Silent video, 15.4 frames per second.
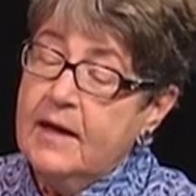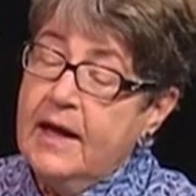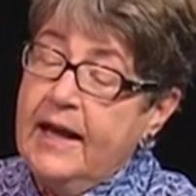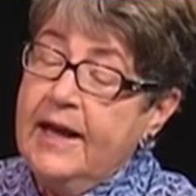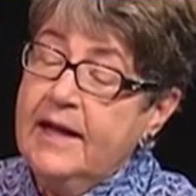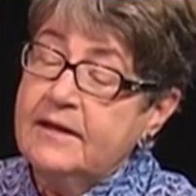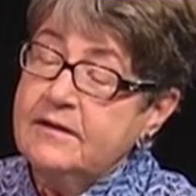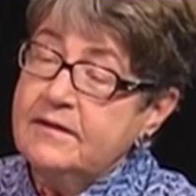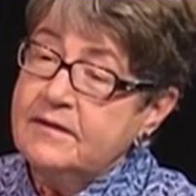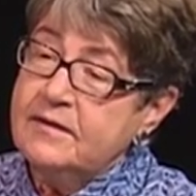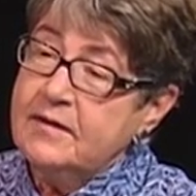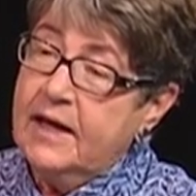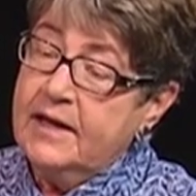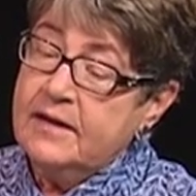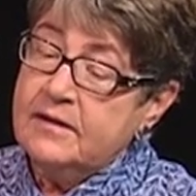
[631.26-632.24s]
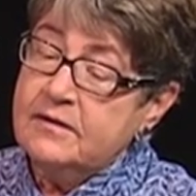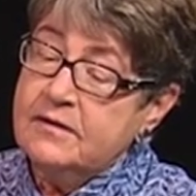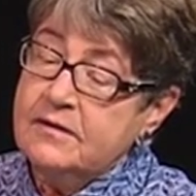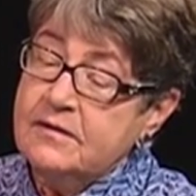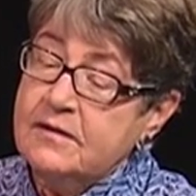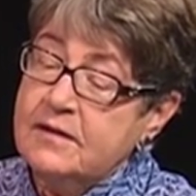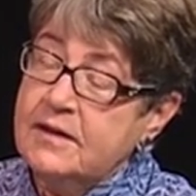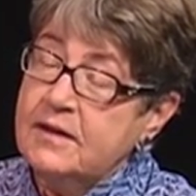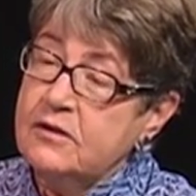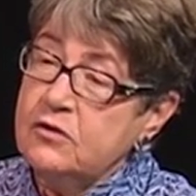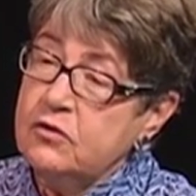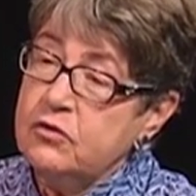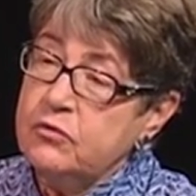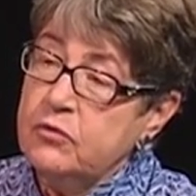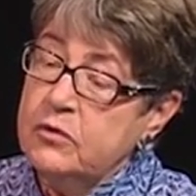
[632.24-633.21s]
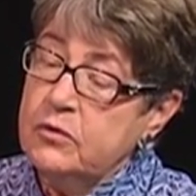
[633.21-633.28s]
And sex, in
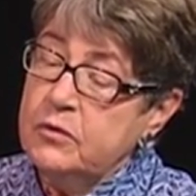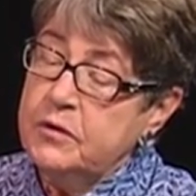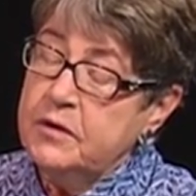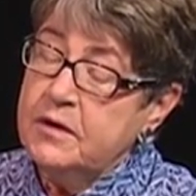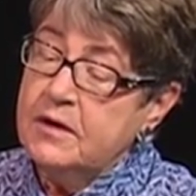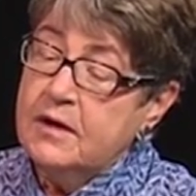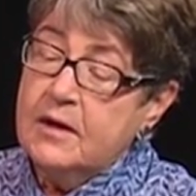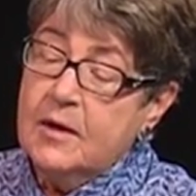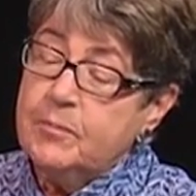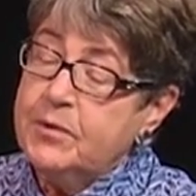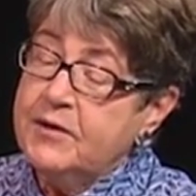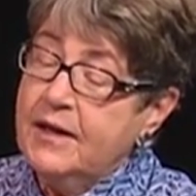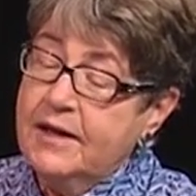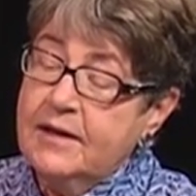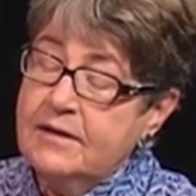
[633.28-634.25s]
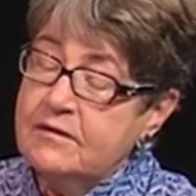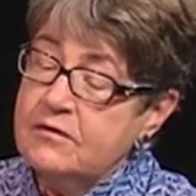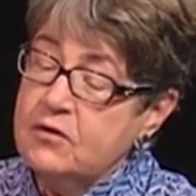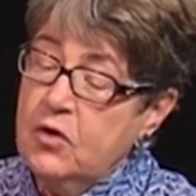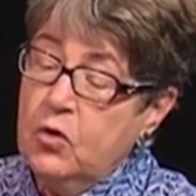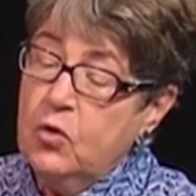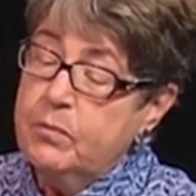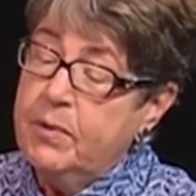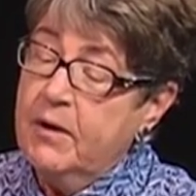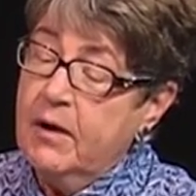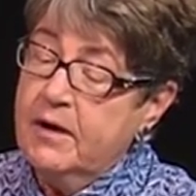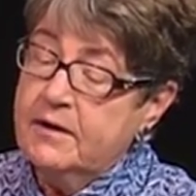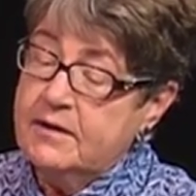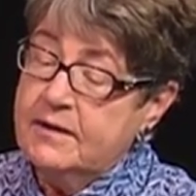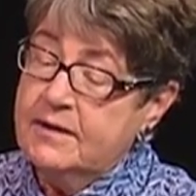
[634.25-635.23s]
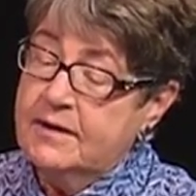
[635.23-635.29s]
truth, plays no
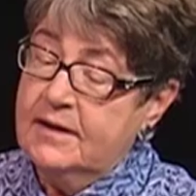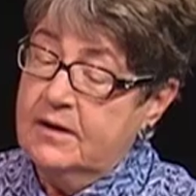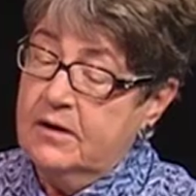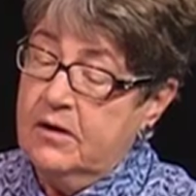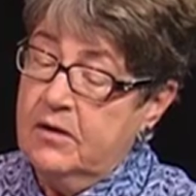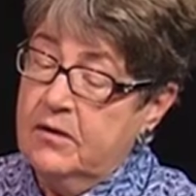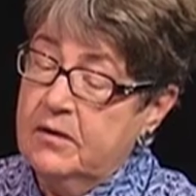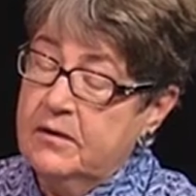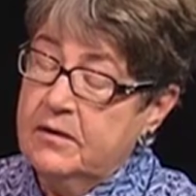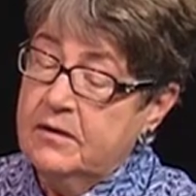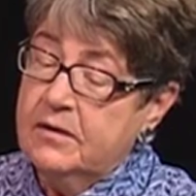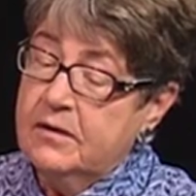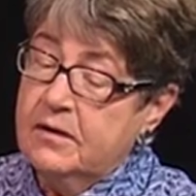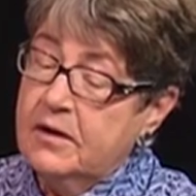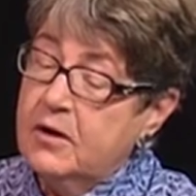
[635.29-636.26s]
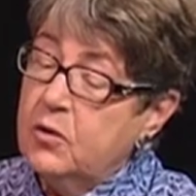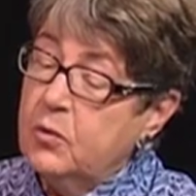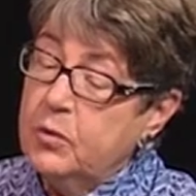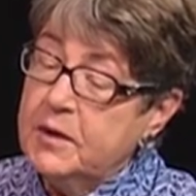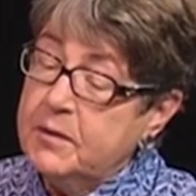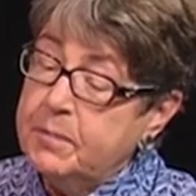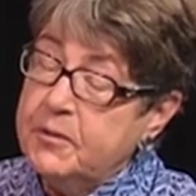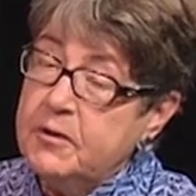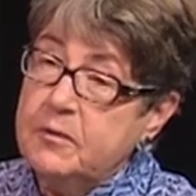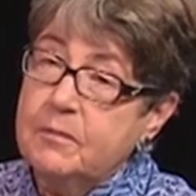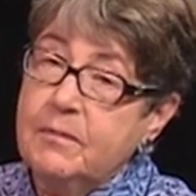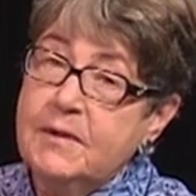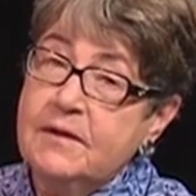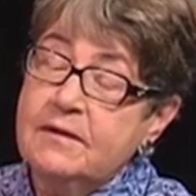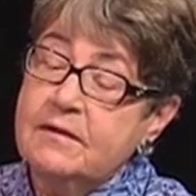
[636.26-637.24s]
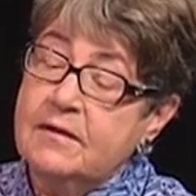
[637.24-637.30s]
part here. We're
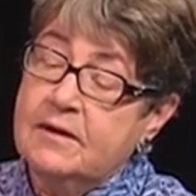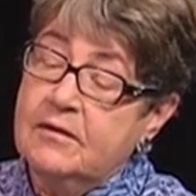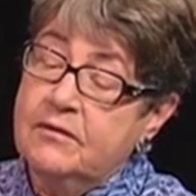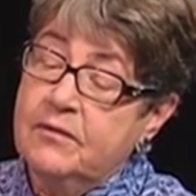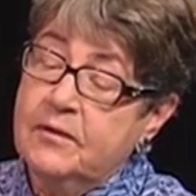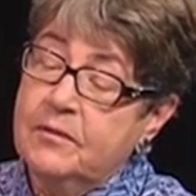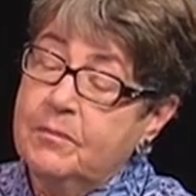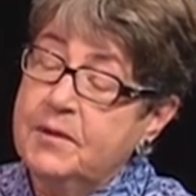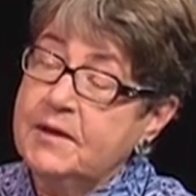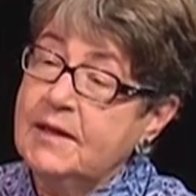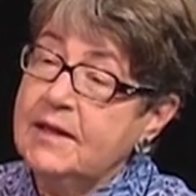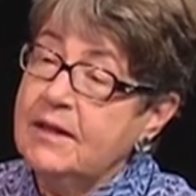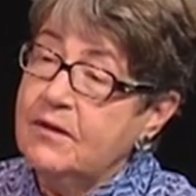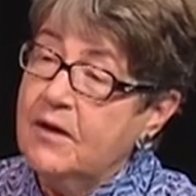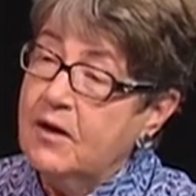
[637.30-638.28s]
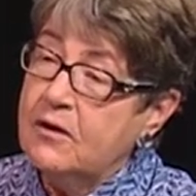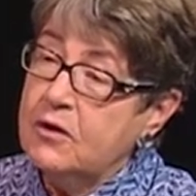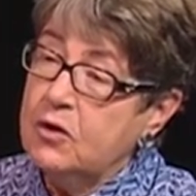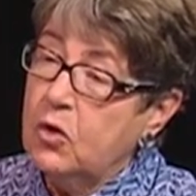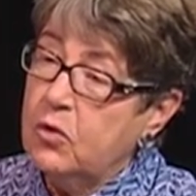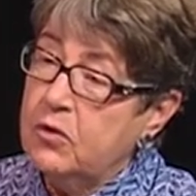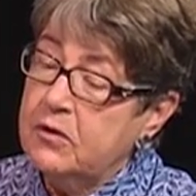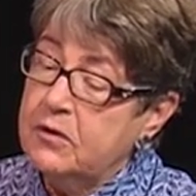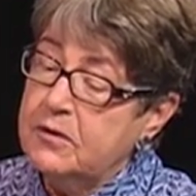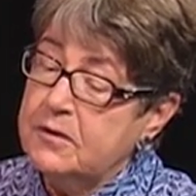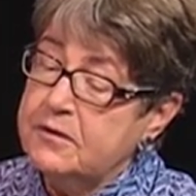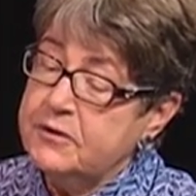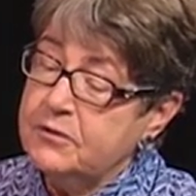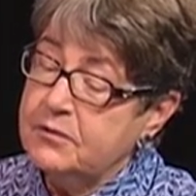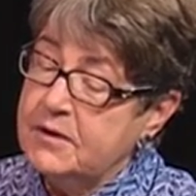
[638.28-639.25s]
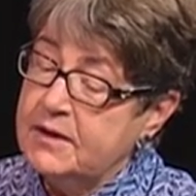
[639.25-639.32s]
permissive beneath our laurel
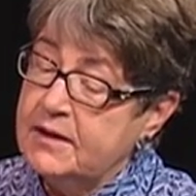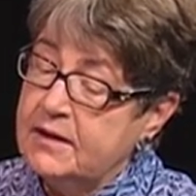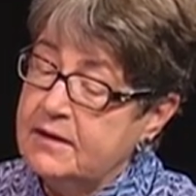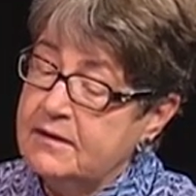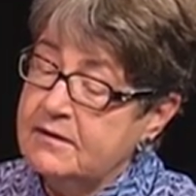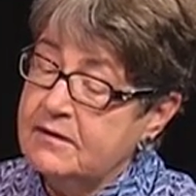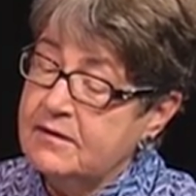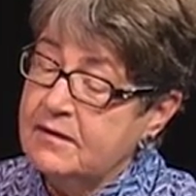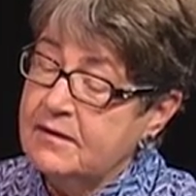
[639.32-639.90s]
trees.